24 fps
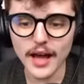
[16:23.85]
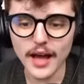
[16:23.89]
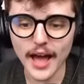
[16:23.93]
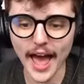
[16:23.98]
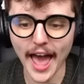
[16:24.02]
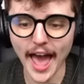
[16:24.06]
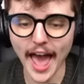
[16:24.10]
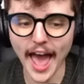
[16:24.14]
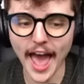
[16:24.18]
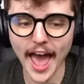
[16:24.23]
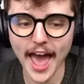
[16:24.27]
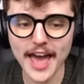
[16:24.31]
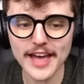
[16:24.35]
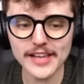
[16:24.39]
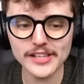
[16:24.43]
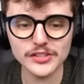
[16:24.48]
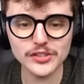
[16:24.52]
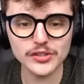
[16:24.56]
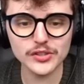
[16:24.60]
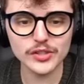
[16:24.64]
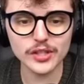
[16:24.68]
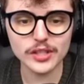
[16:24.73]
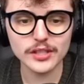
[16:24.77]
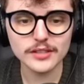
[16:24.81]

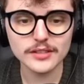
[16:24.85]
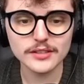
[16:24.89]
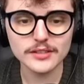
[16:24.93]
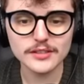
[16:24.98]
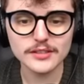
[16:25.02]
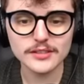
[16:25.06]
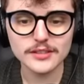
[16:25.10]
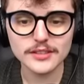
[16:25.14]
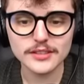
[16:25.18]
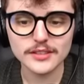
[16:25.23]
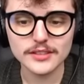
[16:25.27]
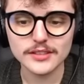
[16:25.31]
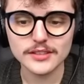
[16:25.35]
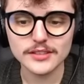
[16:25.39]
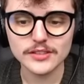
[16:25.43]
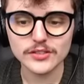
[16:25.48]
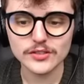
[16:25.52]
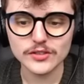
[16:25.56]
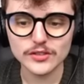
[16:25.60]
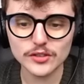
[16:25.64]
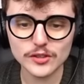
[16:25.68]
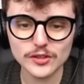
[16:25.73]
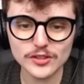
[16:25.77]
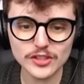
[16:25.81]
As?
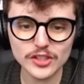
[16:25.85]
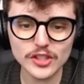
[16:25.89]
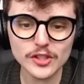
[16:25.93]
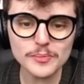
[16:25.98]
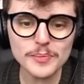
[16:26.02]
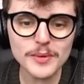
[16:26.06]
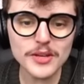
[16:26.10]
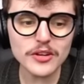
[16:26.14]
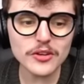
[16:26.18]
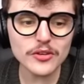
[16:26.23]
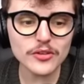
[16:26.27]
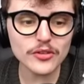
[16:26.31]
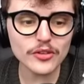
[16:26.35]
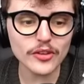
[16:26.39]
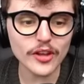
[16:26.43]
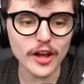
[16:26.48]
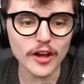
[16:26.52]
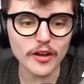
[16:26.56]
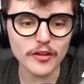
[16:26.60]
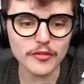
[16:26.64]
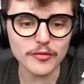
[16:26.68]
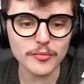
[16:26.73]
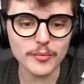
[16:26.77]
Just be yourself,